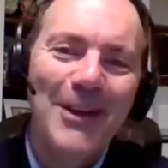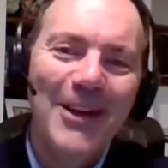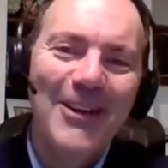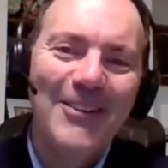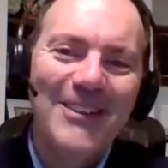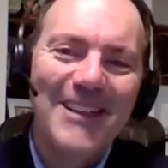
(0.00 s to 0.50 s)

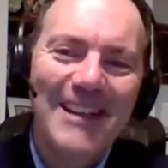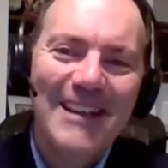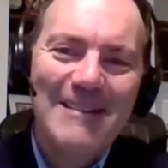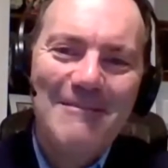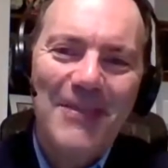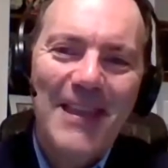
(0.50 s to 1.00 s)
about
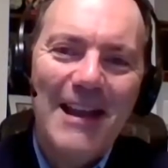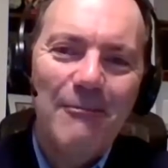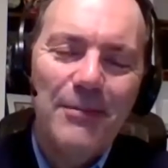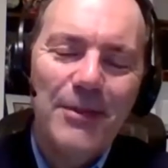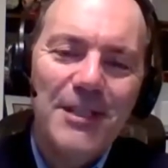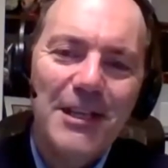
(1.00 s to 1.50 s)

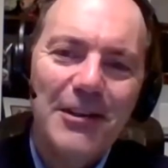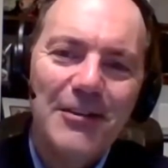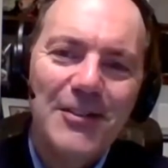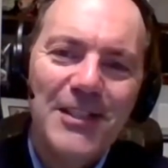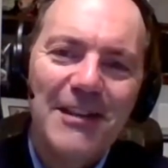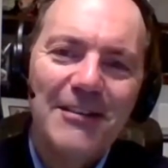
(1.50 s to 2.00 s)
that
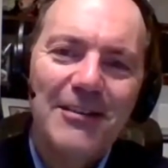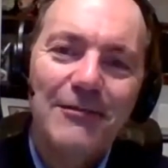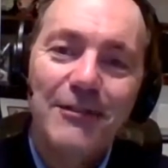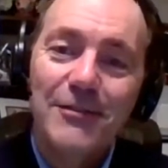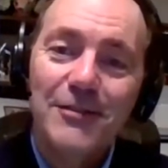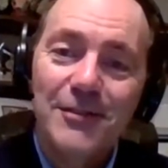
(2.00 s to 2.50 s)
particular
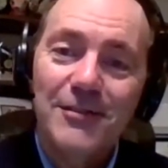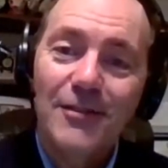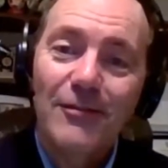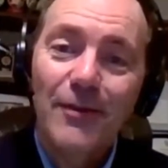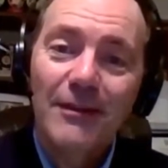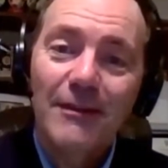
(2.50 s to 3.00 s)
sector versus
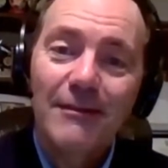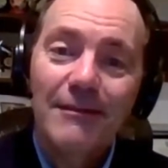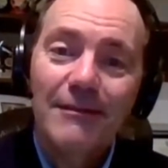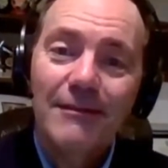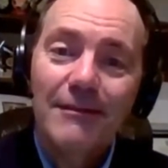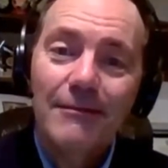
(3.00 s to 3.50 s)
the one
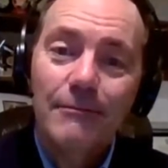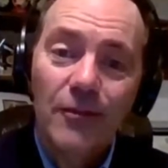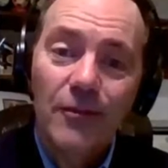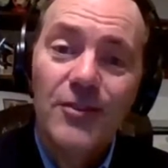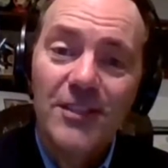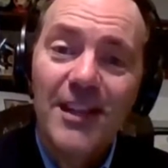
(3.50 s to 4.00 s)

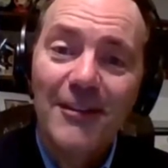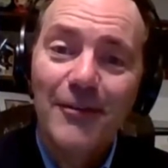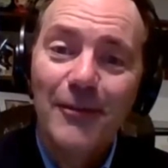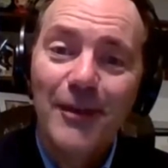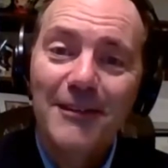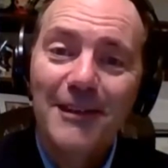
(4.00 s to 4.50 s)
versus the
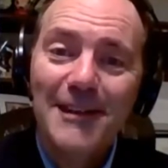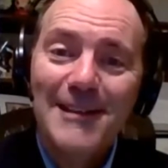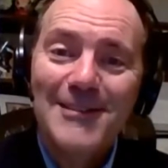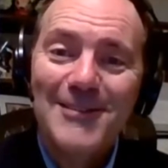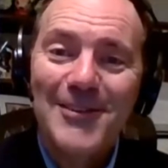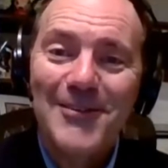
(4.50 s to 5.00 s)
other one
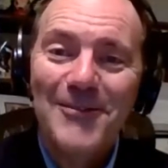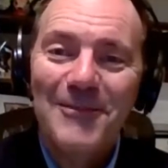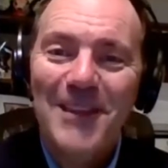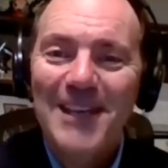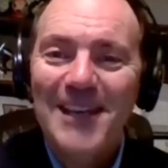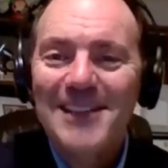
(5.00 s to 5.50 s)
so
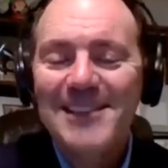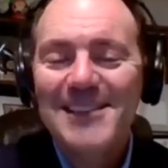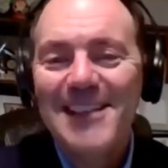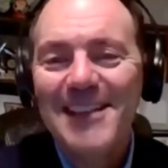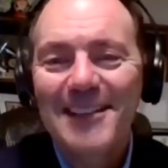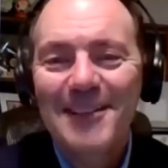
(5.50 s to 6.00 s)

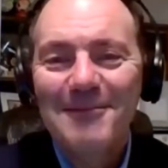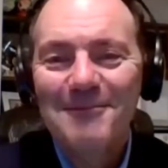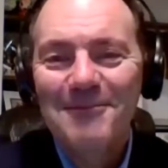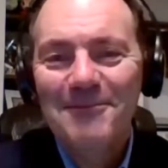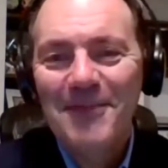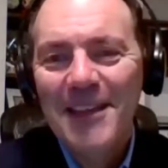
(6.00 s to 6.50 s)
it's
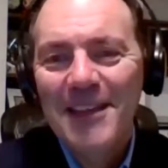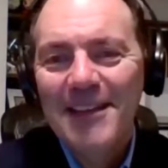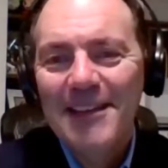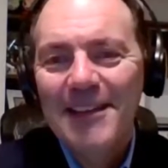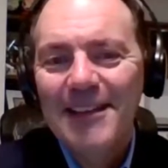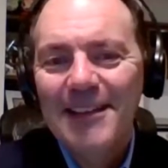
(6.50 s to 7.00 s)
um,
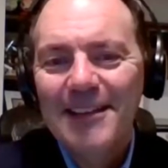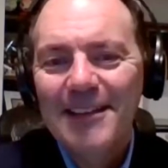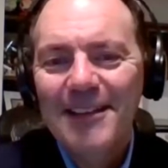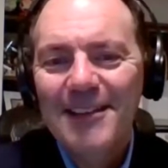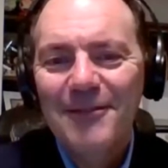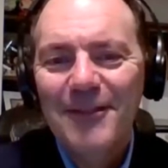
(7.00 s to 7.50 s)
uh,
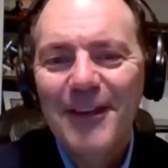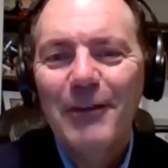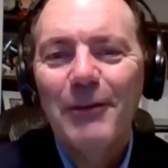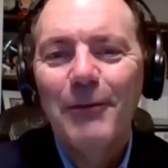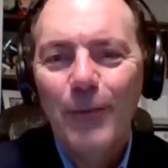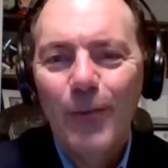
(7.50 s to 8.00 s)
it's
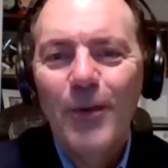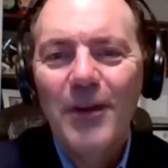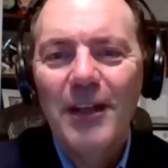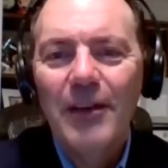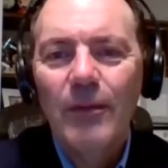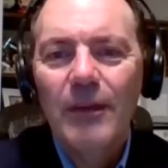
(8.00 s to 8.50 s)
very
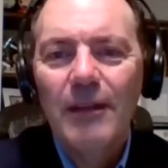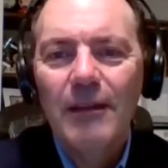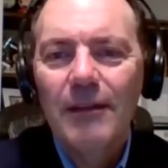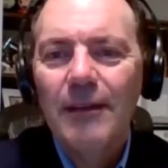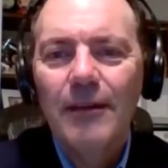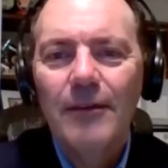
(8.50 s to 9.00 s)
rewarding when,
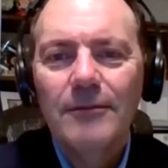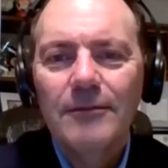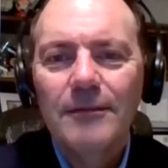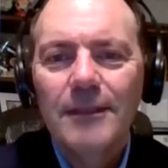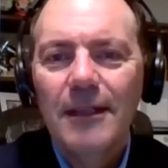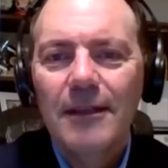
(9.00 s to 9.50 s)
you know,
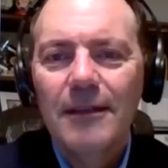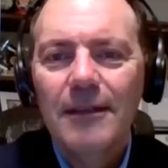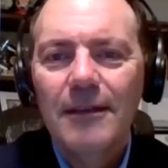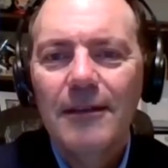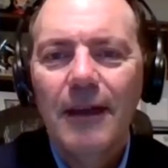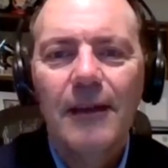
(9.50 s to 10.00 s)

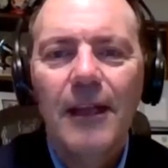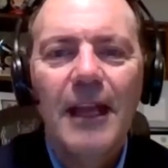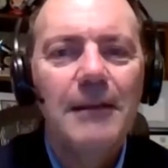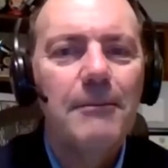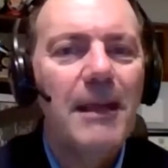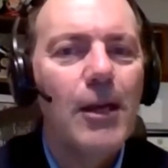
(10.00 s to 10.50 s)
uh, a
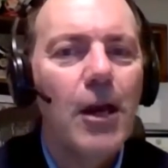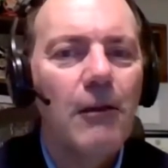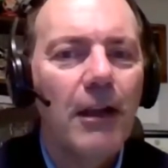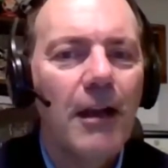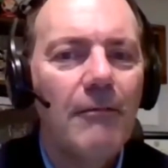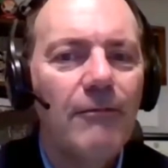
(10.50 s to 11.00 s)
light may
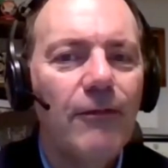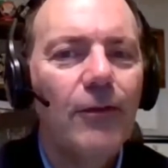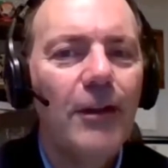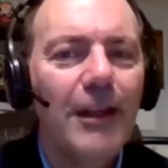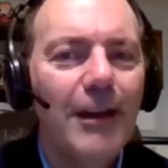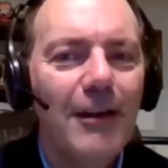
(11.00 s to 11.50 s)
not come
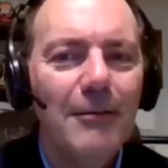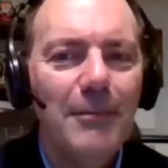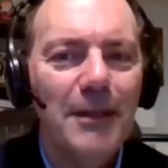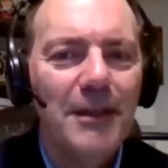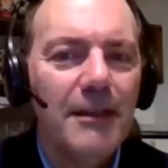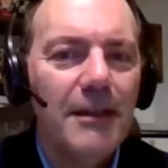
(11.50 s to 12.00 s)
fully on,
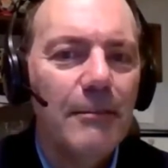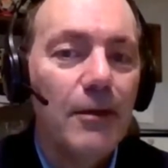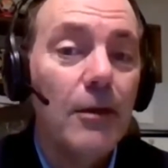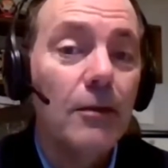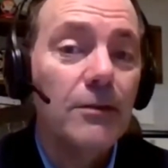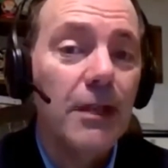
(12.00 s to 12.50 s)
but the
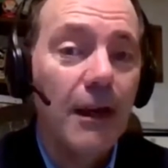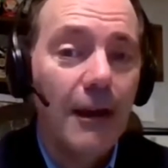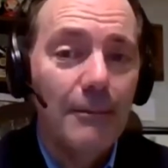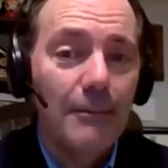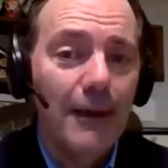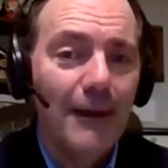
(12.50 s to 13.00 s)
dimmer goes
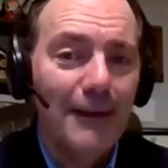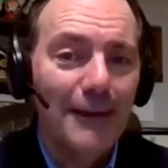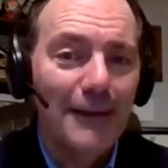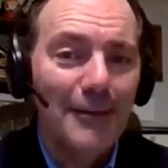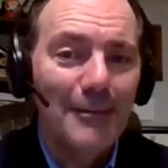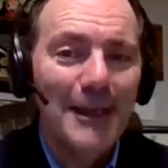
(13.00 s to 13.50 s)
up a
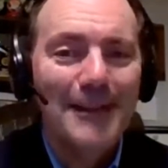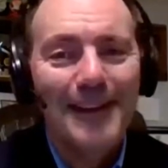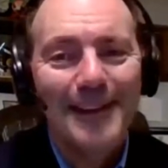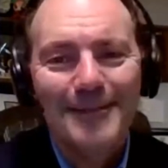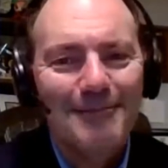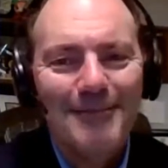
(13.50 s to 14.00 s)
little bit
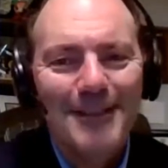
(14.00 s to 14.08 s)
and